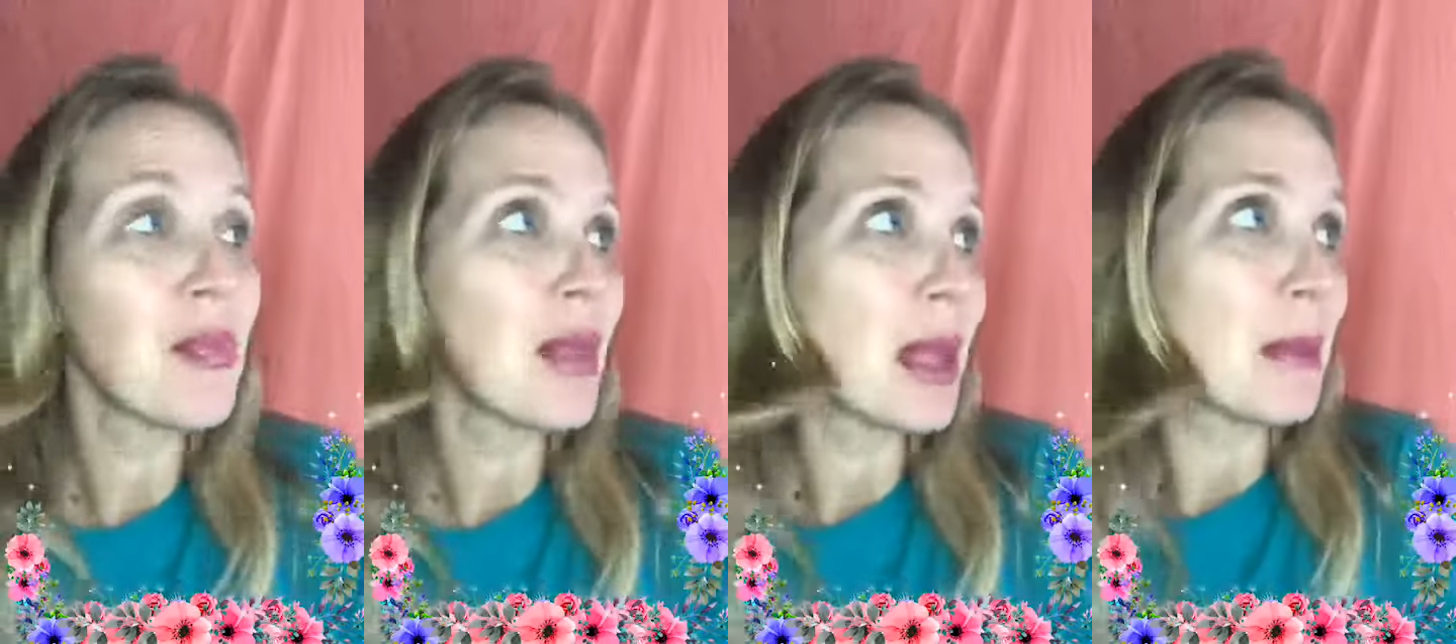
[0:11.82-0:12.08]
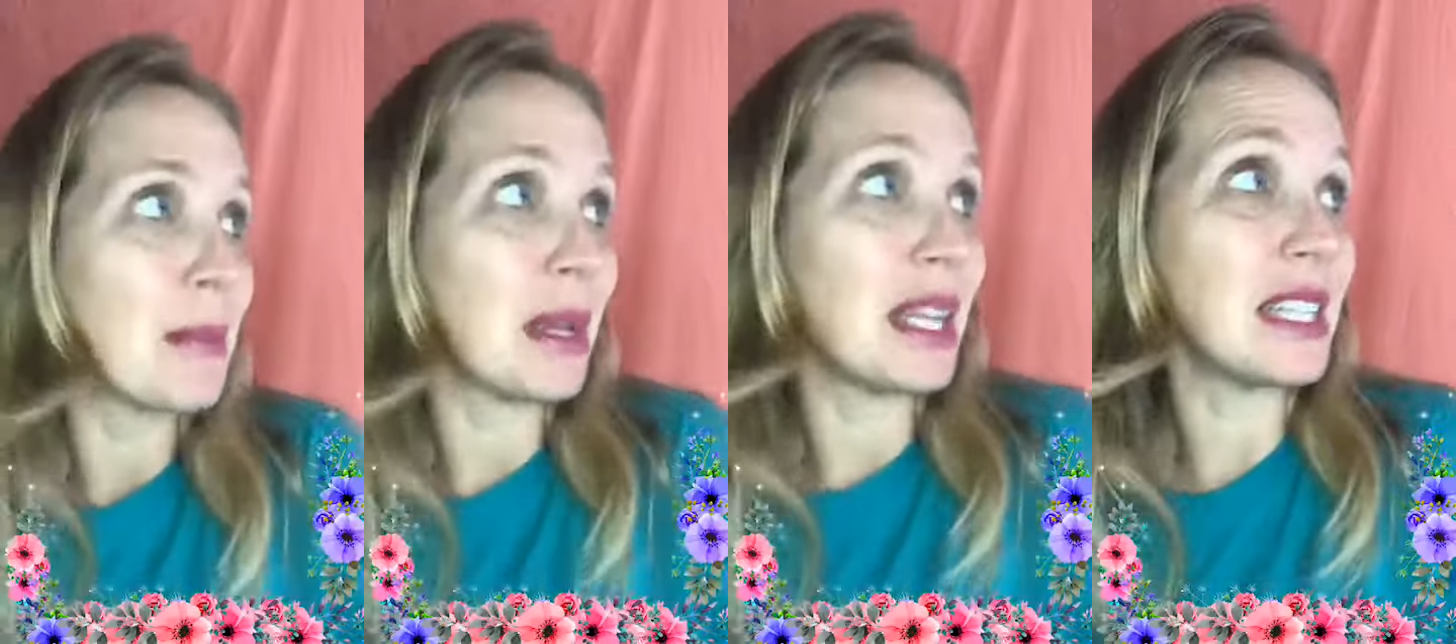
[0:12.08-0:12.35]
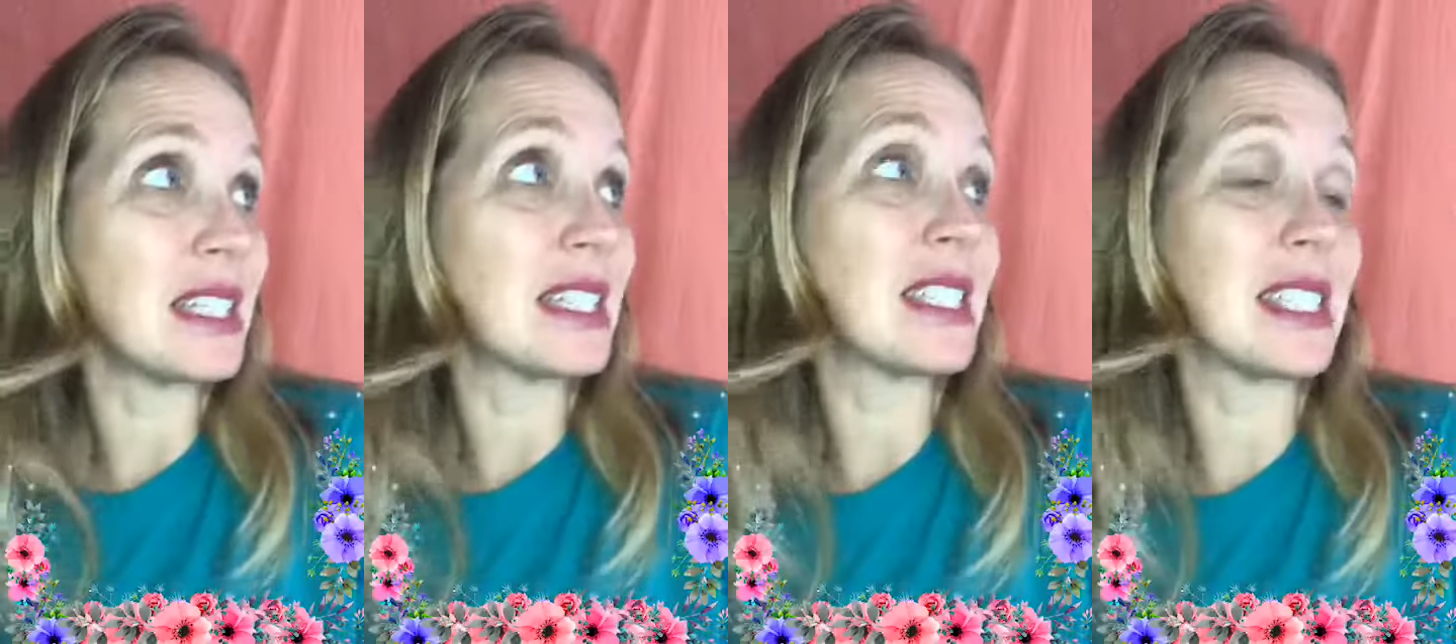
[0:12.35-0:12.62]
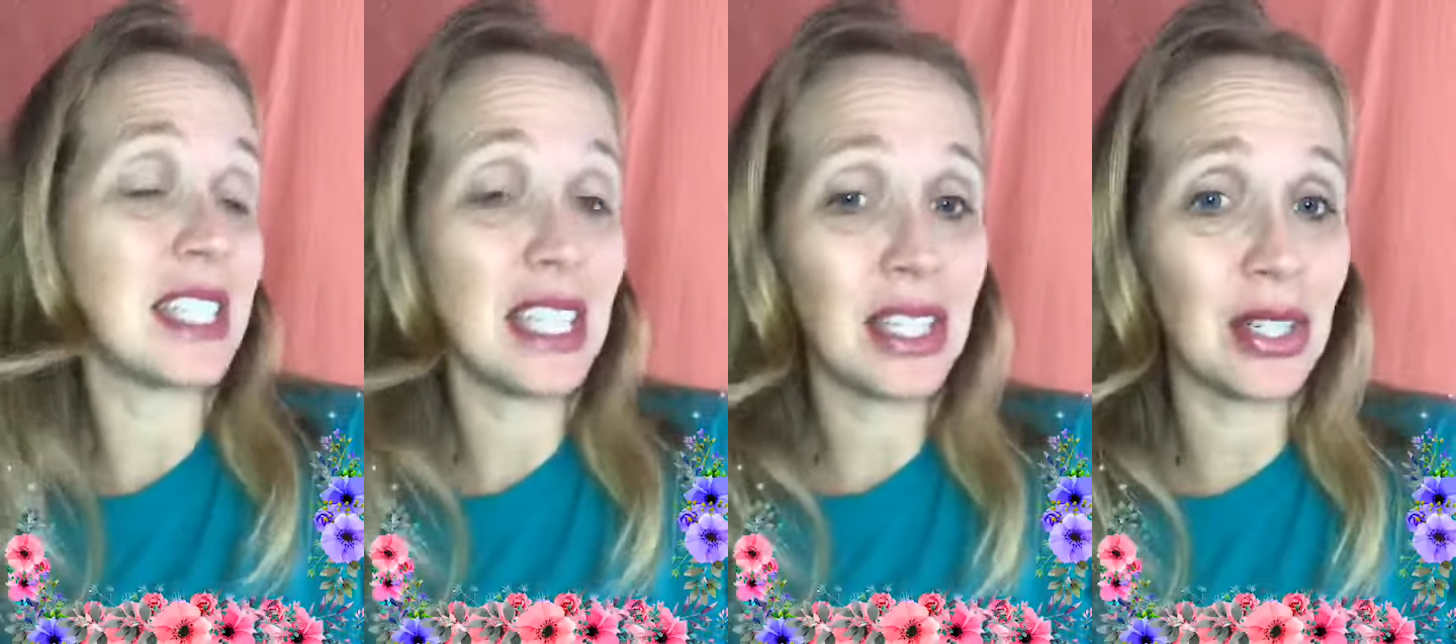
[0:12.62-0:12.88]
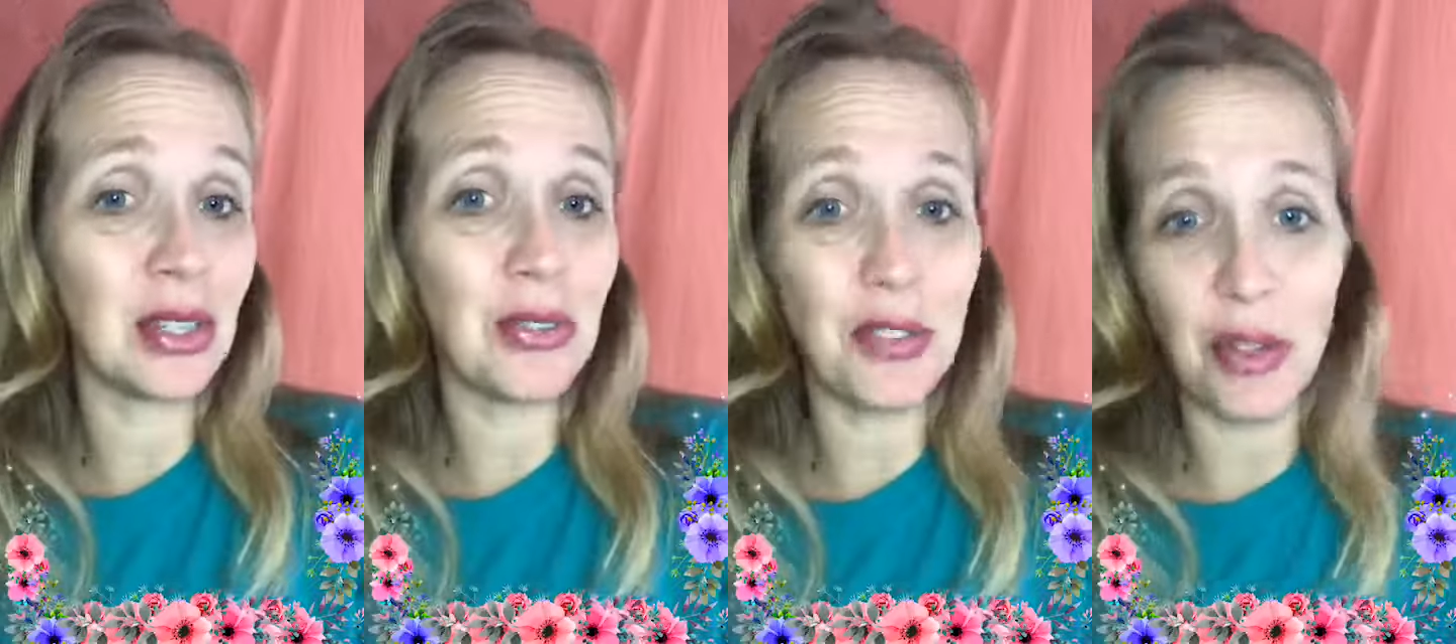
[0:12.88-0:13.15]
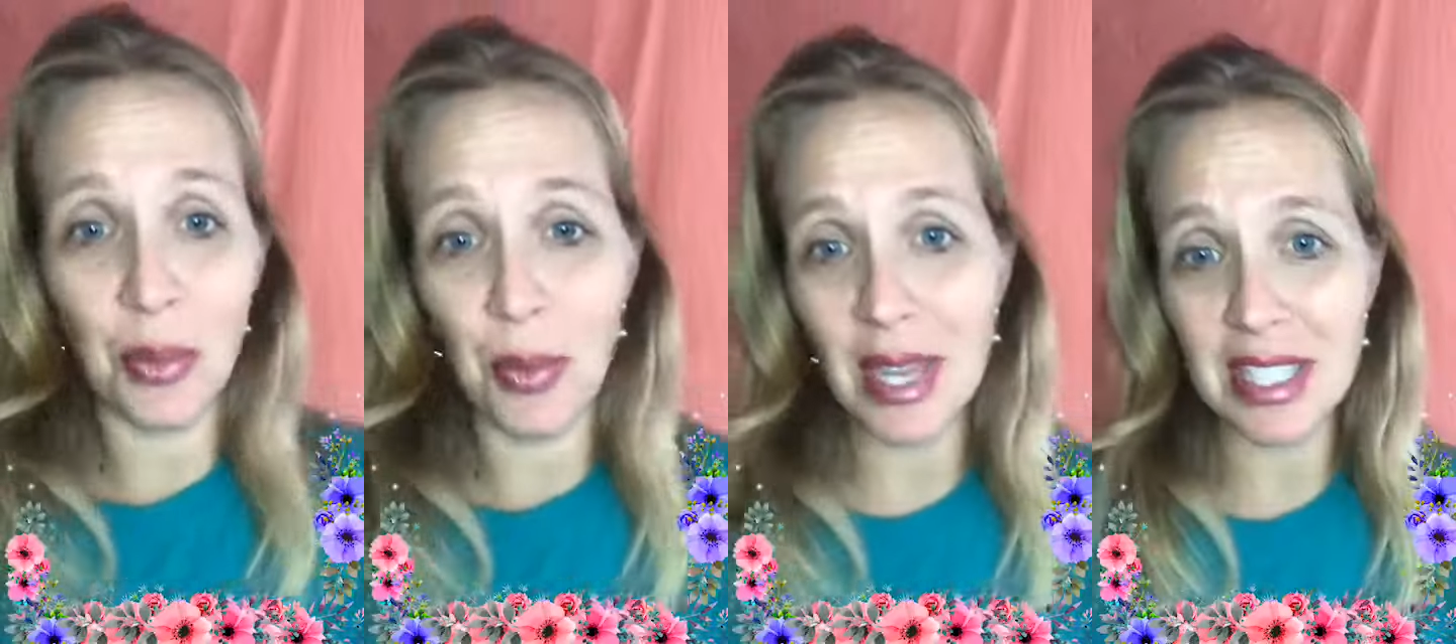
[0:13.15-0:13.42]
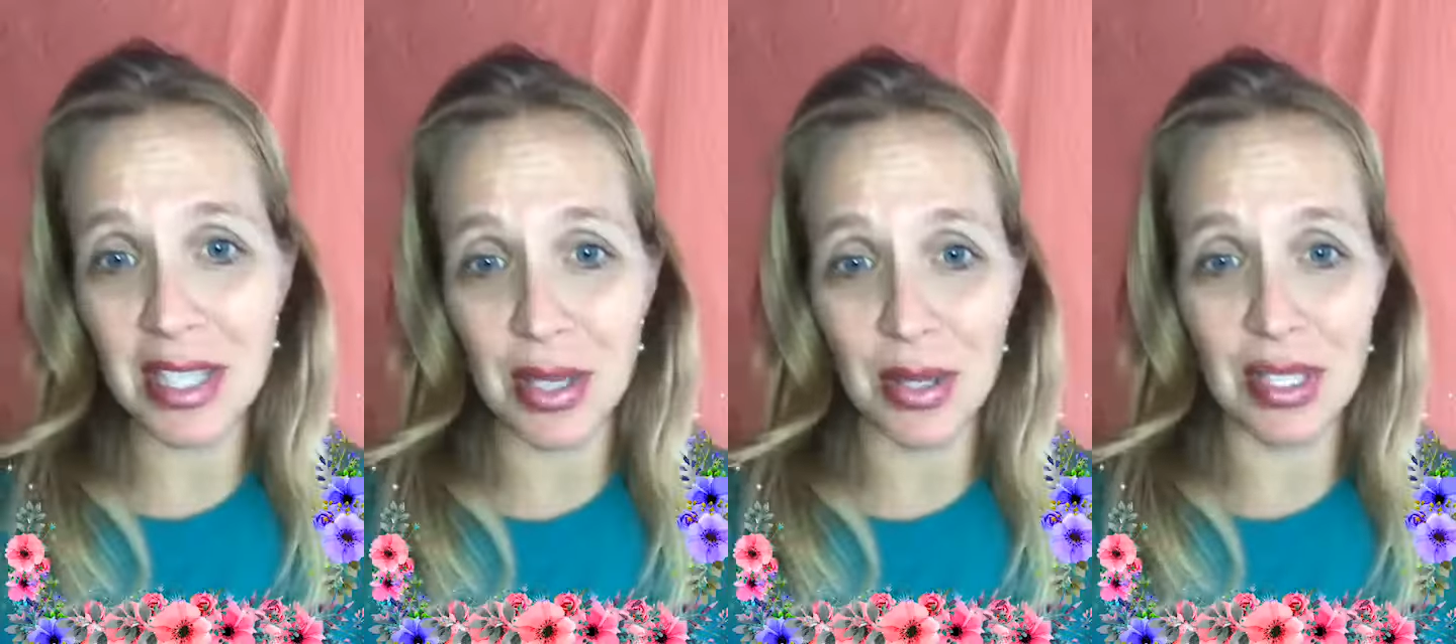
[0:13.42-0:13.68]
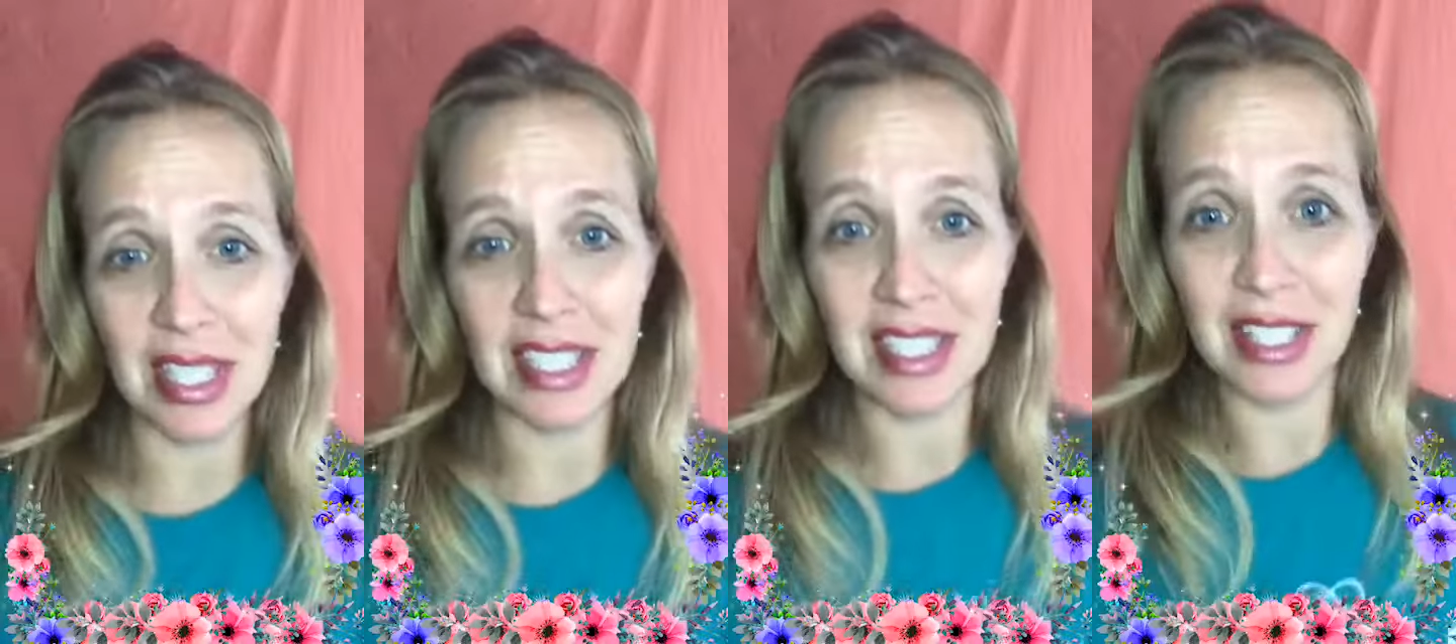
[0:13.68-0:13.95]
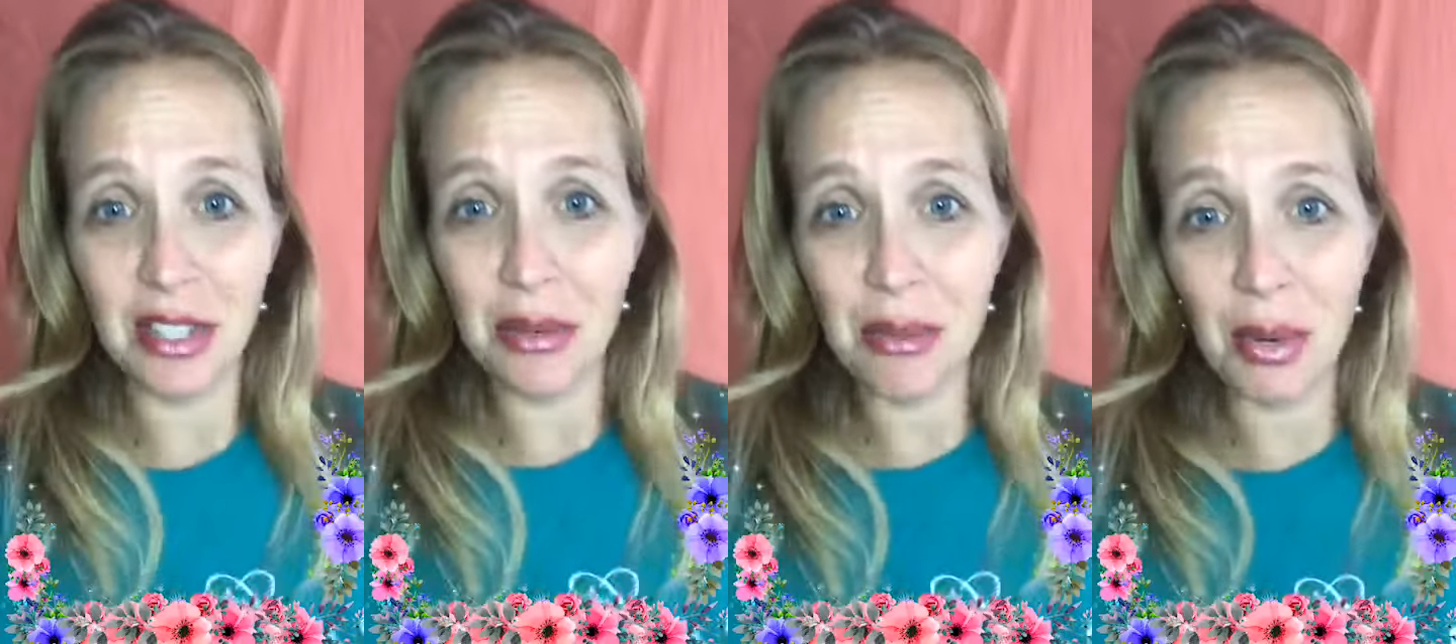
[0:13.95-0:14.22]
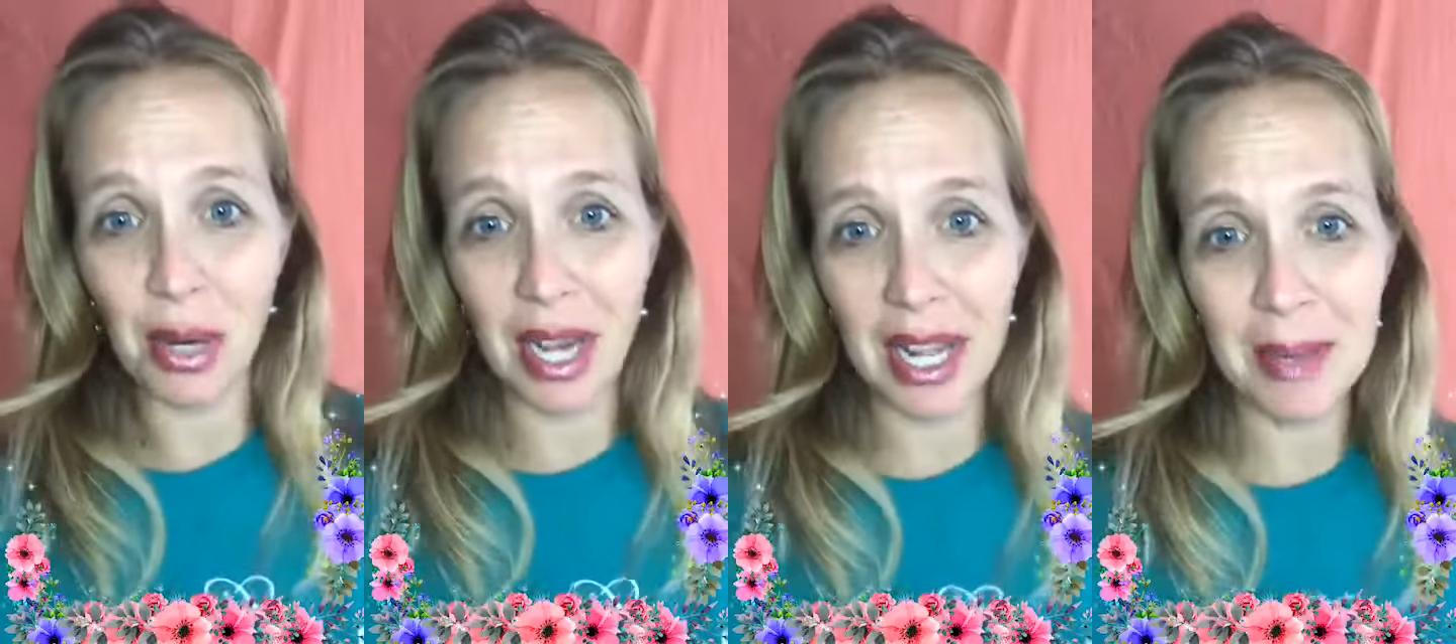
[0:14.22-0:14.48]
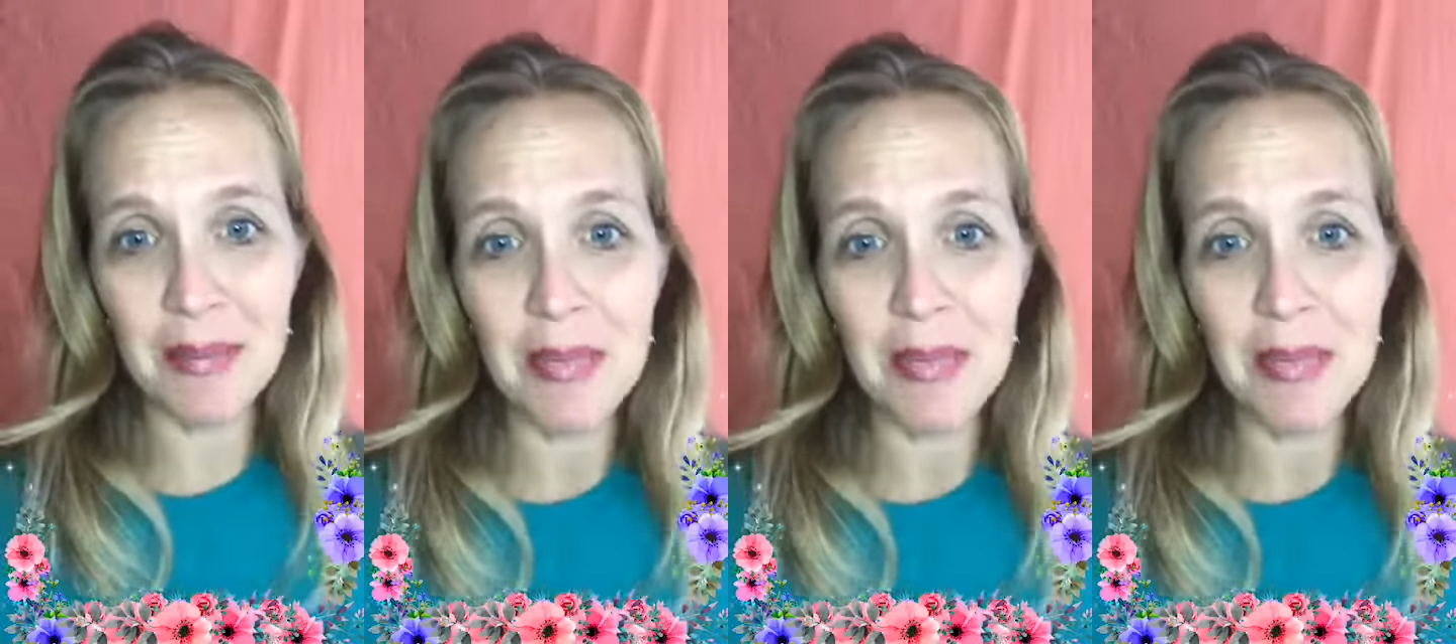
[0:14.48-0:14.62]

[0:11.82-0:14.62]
but it's still, for the West Coast, it's still morning.